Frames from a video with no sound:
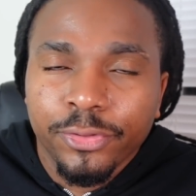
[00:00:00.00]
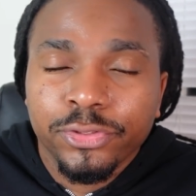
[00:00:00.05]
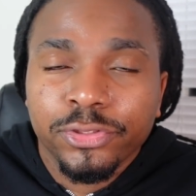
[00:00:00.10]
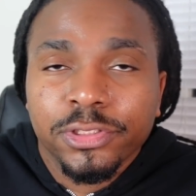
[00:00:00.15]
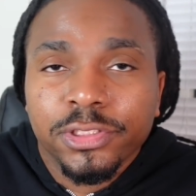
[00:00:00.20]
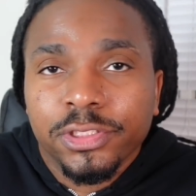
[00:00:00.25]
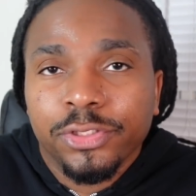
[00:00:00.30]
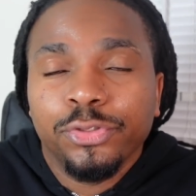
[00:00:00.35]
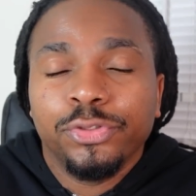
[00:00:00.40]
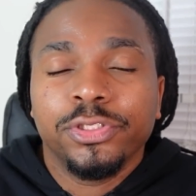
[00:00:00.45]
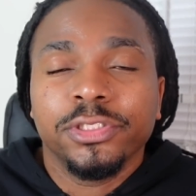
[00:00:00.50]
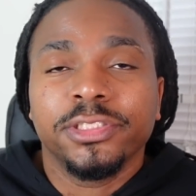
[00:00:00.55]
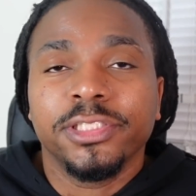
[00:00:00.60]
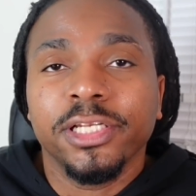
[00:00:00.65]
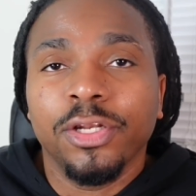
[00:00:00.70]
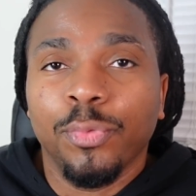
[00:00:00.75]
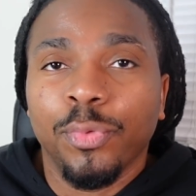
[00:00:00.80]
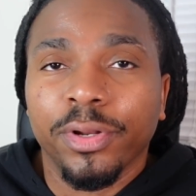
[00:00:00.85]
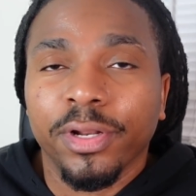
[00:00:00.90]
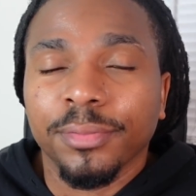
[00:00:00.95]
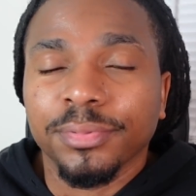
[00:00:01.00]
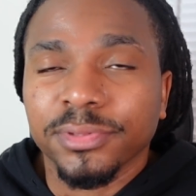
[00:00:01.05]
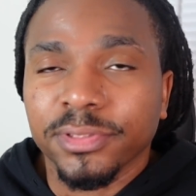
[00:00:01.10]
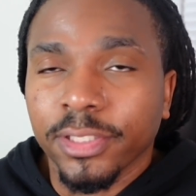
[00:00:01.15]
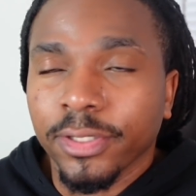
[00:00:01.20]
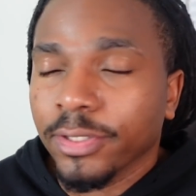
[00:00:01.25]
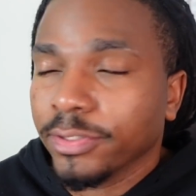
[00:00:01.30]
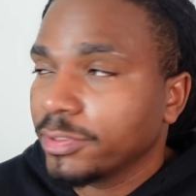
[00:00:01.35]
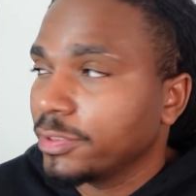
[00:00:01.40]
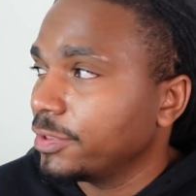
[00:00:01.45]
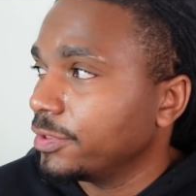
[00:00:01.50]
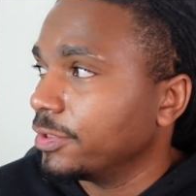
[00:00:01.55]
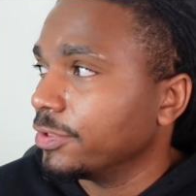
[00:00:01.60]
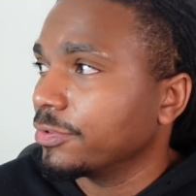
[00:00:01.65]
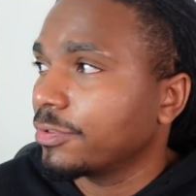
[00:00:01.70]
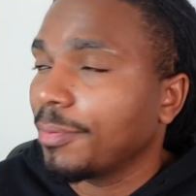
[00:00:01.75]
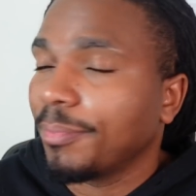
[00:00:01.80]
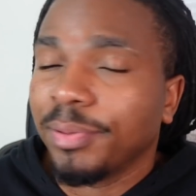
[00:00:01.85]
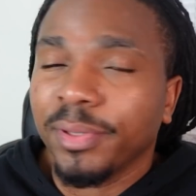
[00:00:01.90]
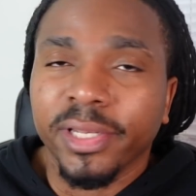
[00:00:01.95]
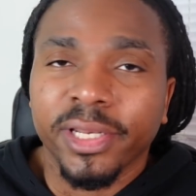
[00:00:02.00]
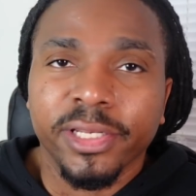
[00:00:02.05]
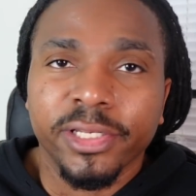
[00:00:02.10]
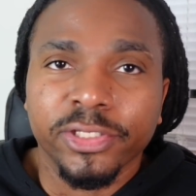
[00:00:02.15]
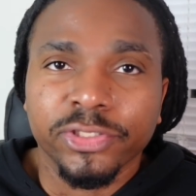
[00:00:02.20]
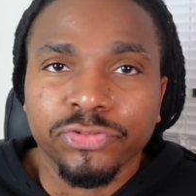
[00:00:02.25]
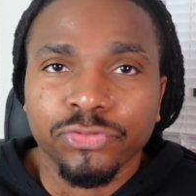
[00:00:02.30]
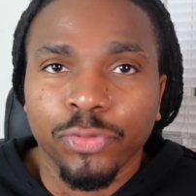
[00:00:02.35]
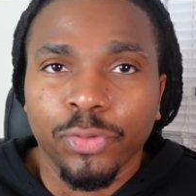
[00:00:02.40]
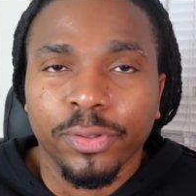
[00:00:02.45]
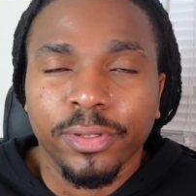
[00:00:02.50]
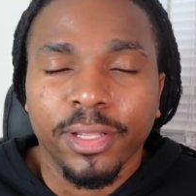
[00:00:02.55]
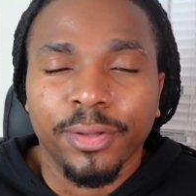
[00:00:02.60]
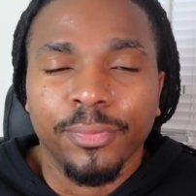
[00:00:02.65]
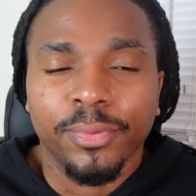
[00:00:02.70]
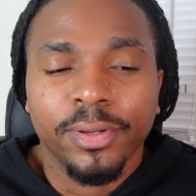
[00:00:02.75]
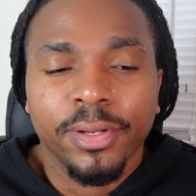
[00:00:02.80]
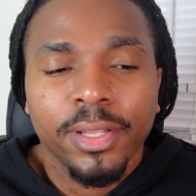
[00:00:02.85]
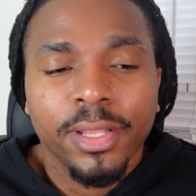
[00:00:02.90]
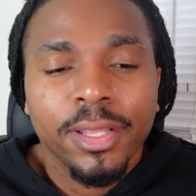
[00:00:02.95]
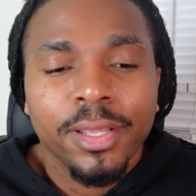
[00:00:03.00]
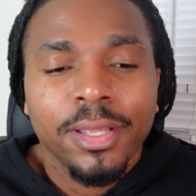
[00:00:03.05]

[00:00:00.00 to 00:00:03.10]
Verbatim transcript: You should you should see the one upstairs. You just completely destroyed that one.